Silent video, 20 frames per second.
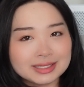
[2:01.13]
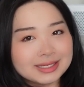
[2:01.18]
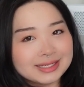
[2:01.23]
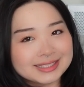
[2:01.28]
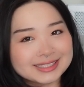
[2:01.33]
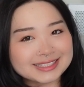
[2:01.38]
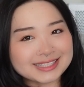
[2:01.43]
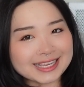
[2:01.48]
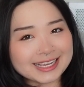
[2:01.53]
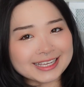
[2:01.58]

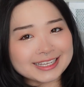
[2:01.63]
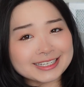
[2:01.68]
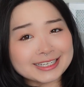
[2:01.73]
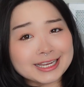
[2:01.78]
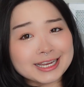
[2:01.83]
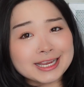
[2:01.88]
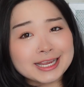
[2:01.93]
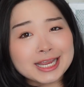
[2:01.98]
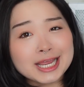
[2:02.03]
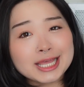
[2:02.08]
stand
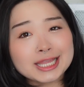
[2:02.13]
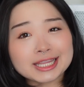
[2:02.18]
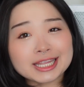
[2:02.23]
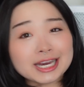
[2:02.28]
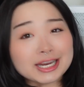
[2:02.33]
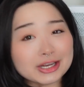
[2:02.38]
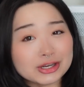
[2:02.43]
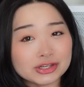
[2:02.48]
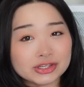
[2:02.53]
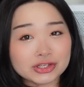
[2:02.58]
that
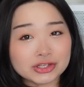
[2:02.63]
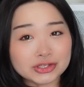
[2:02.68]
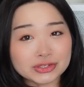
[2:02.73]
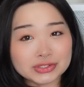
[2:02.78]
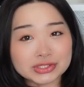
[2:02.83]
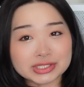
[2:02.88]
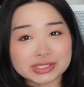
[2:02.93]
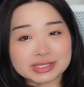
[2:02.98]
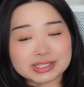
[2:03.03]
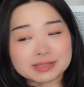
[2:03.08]
I usually
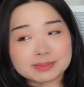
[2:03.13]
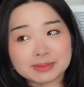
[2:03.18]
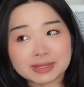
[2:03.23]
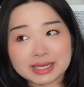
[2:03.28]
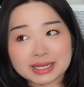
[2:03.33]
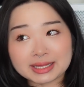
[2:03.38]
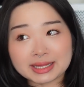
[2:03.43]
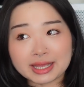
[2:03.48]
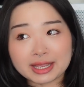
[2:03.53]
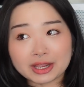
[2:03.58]
use to
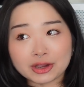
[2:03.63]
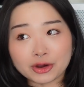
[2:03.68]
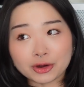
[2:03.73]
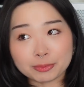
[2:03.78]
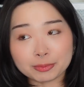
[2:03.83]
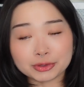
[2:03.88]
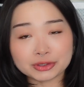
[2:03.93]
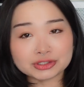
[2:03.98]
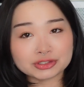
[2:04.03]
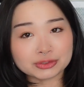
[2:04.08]
display like
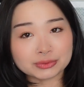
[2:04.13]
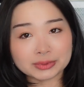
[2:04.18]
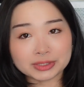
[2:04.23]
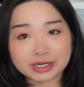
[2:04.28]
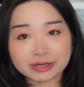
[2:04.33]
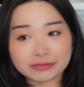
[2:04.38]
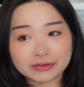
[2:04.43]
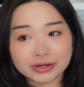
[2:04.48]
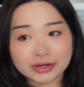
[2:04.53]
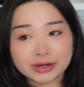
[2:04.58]
art books or
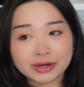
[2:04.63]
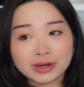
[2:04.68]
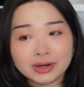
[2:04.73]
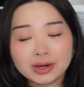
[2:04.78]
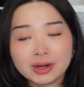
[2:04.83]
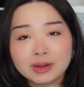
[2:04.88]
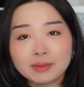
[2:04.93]
whatever,